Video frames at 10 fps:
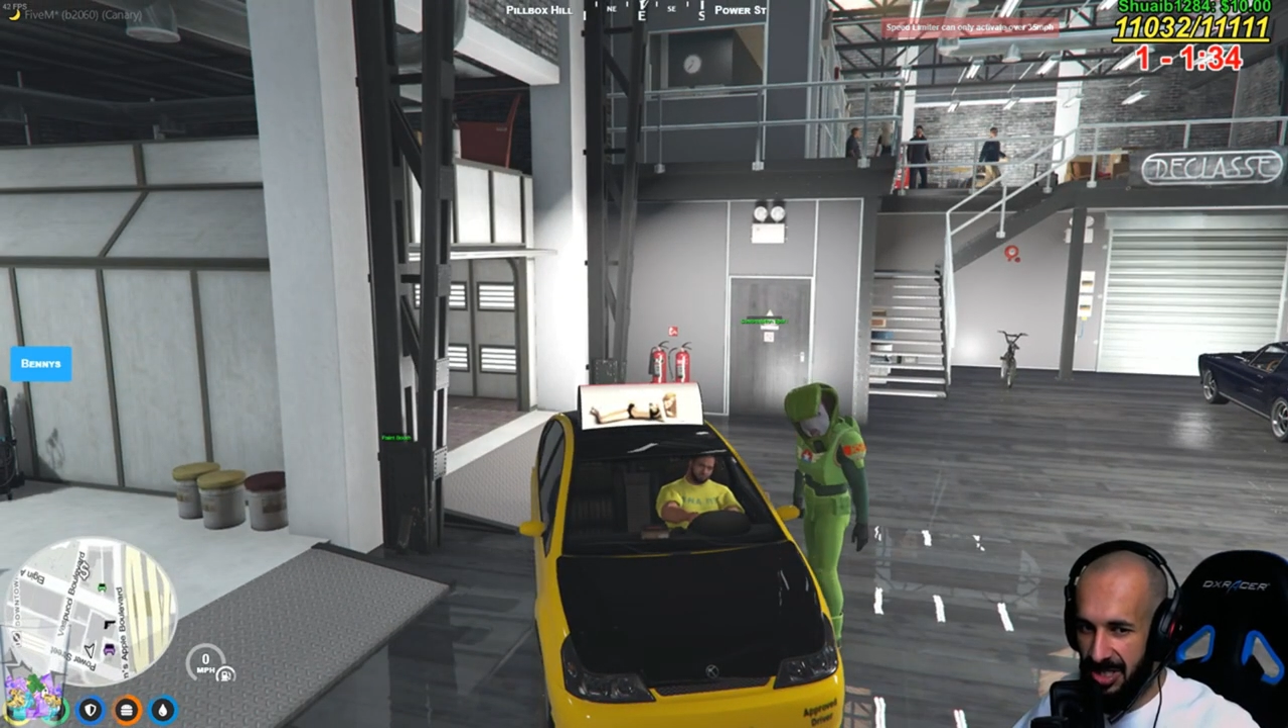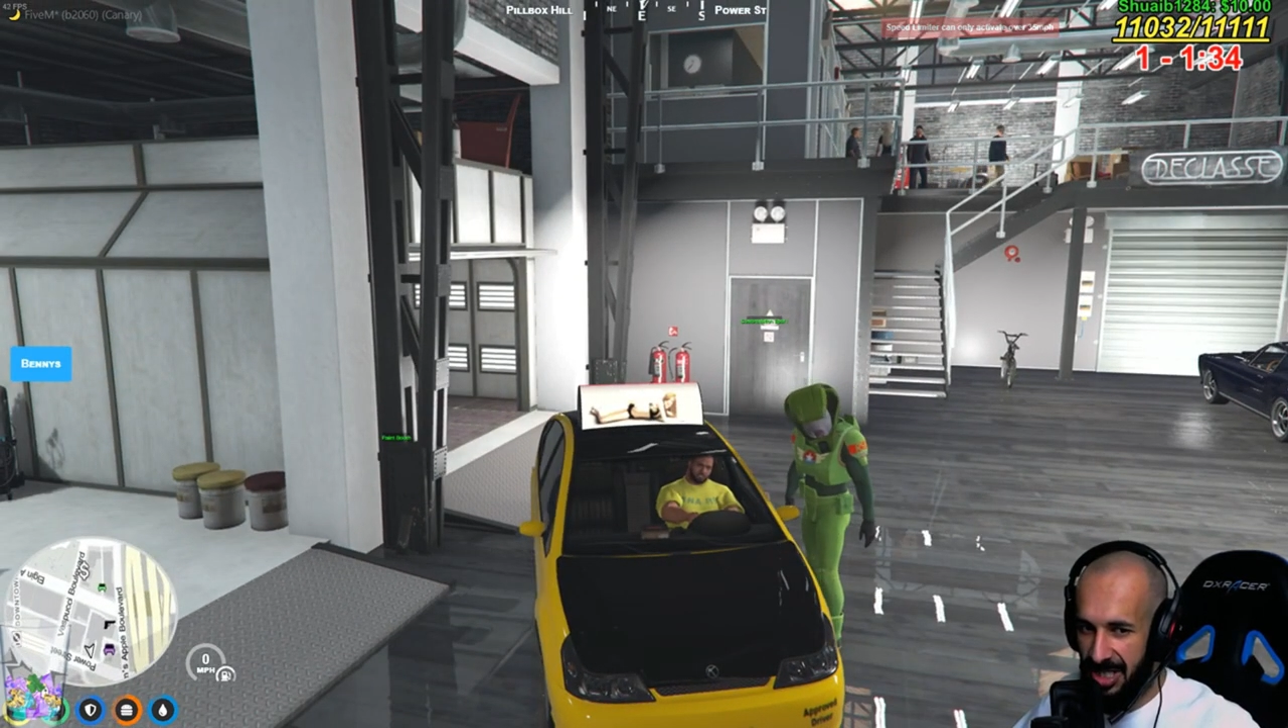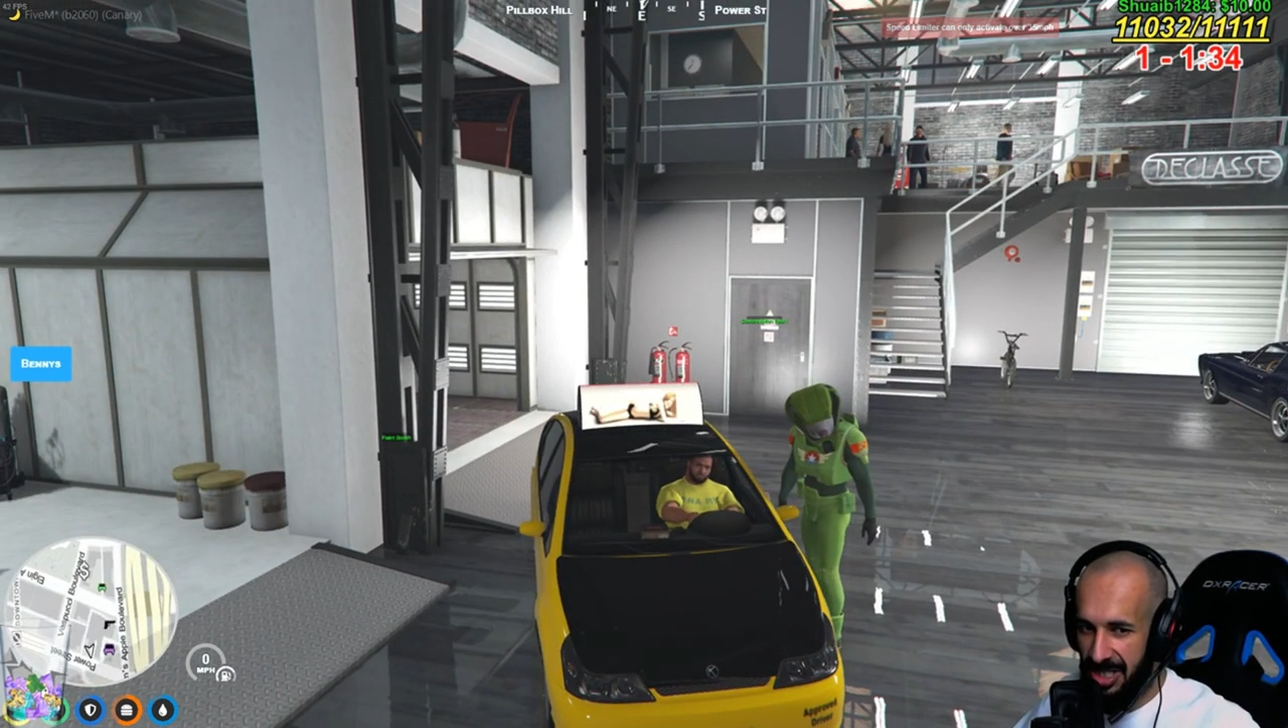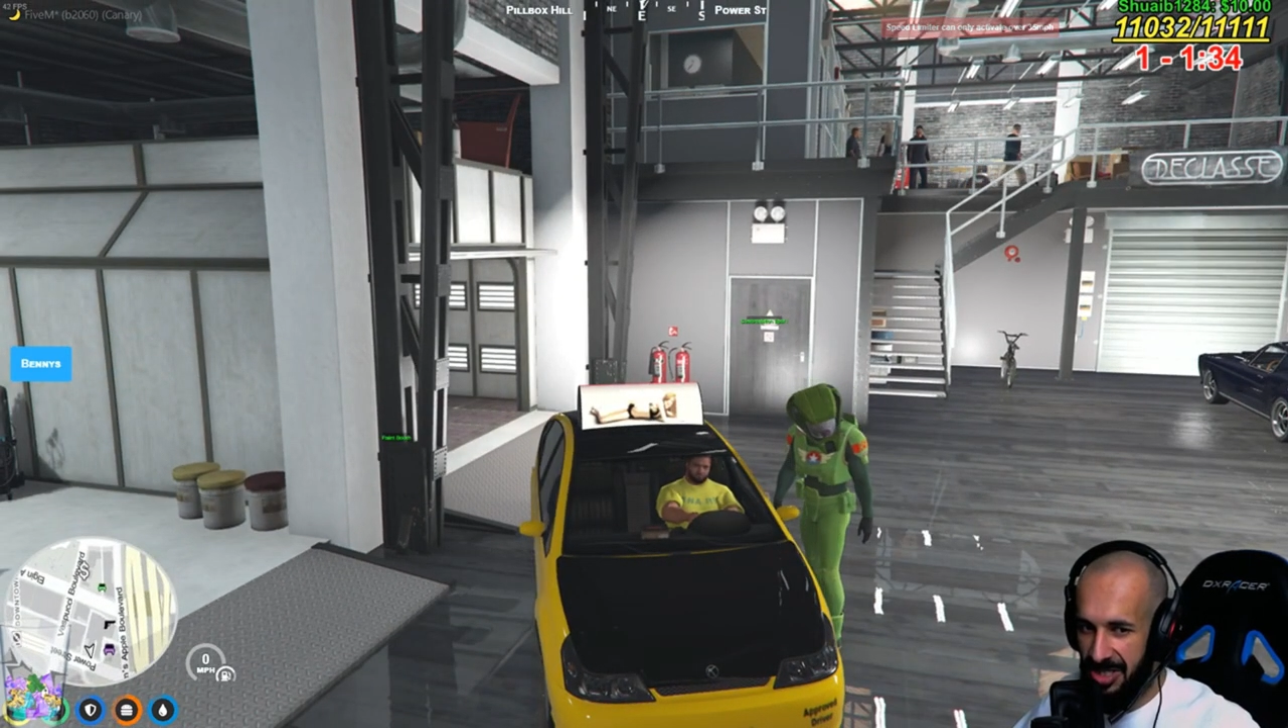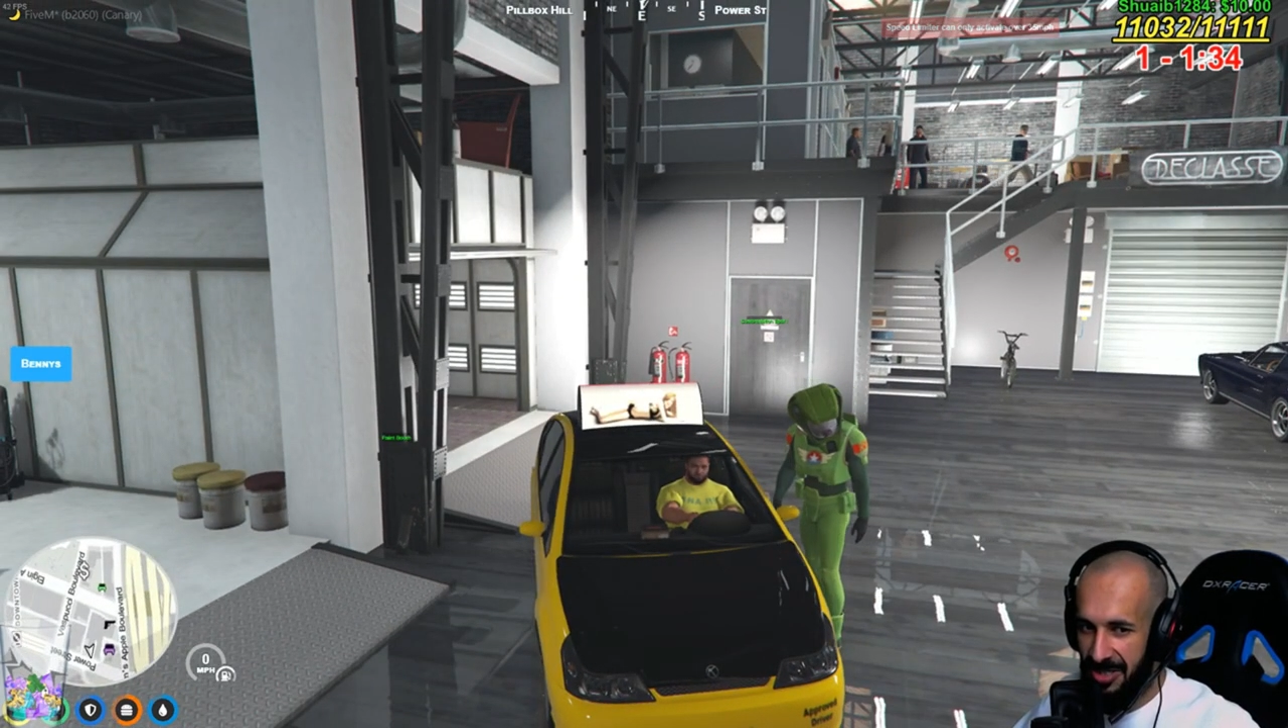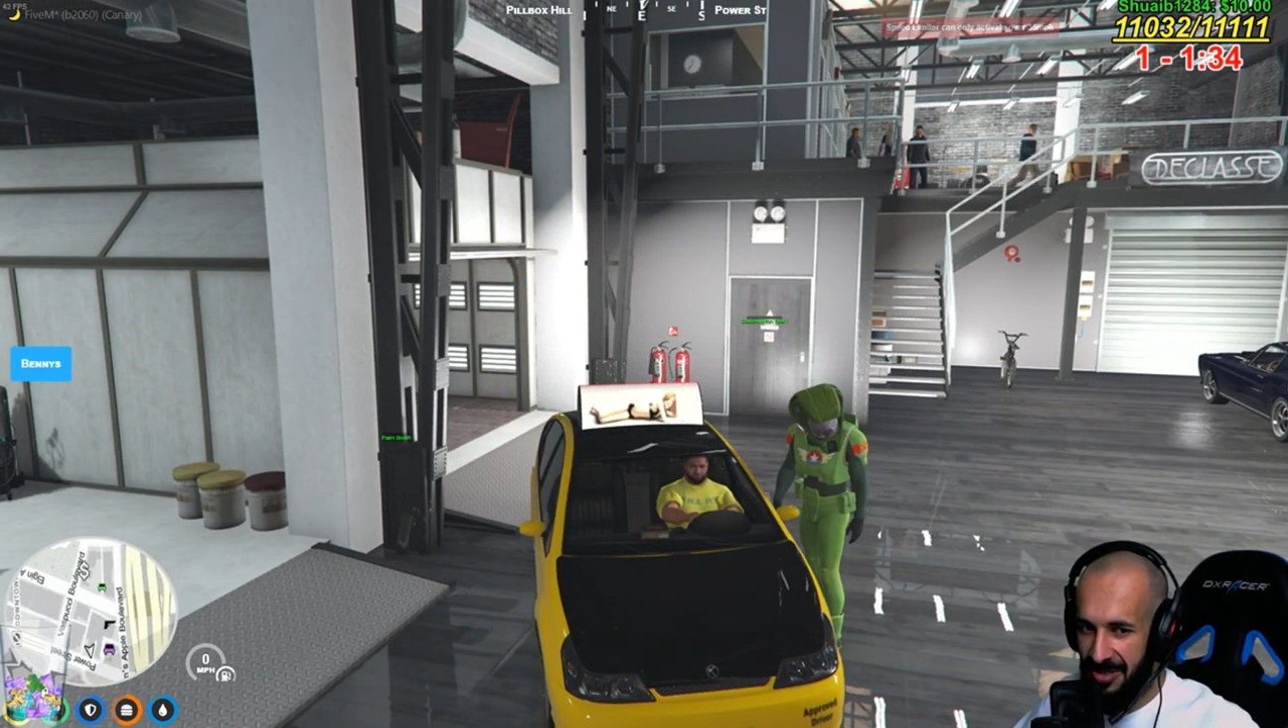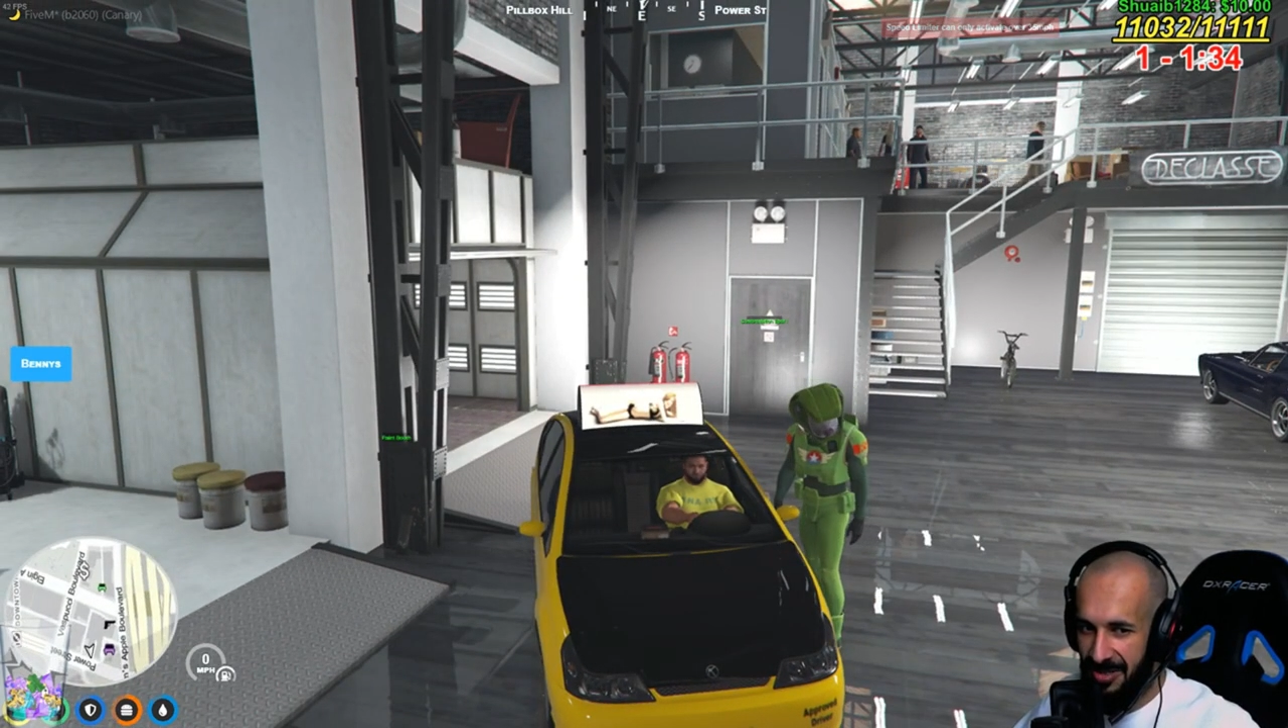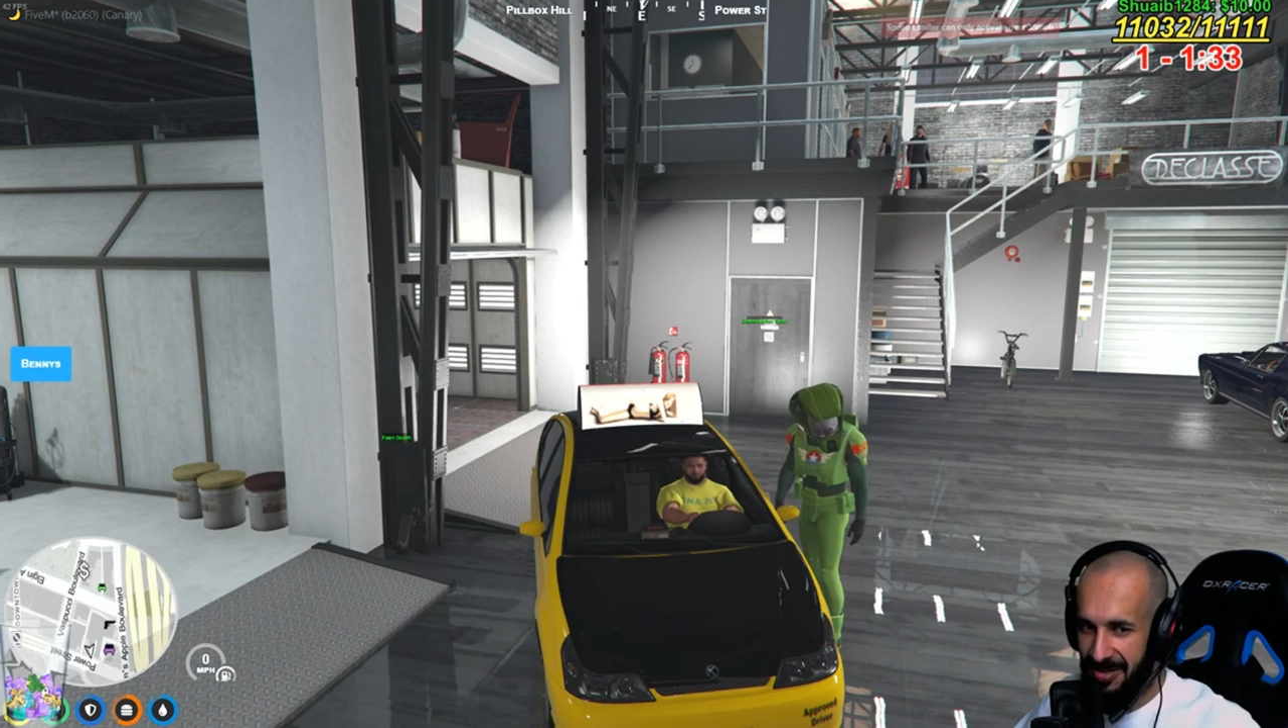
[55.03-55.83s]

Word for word: I mean, yeah, but